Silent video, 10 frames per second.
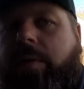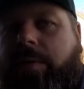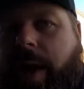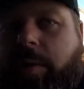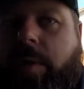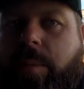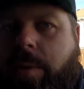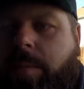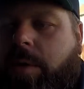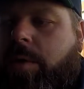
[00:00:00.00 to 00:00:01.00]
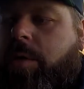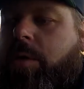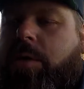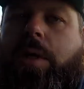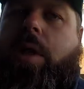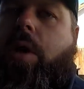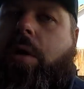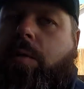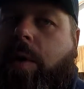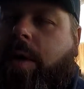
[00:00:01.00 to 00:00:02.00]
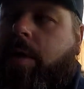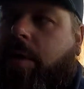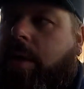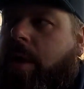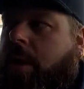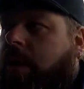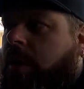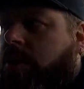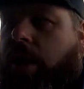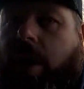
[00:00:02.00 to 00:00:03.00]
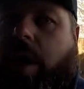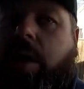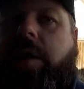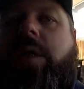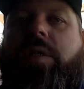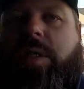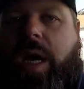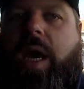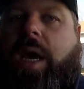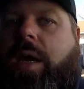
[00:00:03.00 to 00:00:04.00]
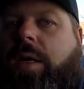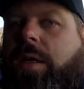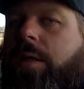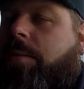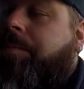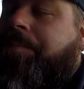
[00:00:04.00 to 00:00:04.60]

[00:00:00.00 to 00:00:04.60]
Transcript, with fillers: founding members, along with John and Hassan, and